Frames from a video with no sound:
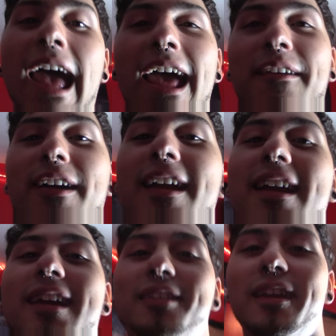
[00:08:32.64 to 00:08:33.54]
Anyway,
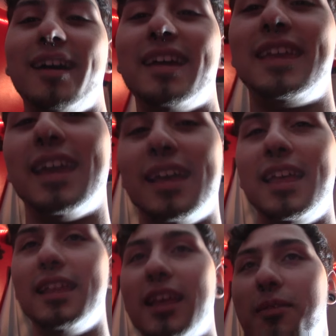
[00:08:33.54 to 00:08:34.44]
so, yeah,
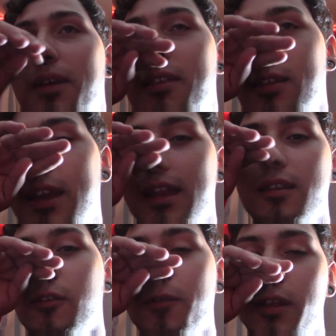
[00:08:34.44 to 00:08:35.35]
that's basically
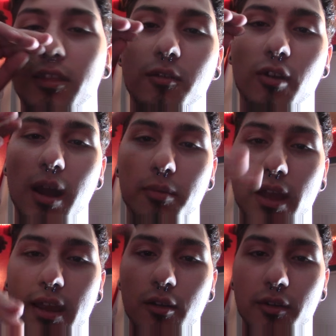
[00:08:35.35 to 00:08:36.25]
it. Don't forget to subscribe,
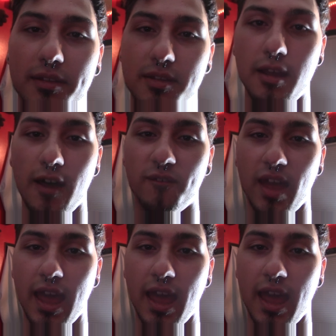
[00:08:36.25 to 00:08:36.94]
like, and all that stuff,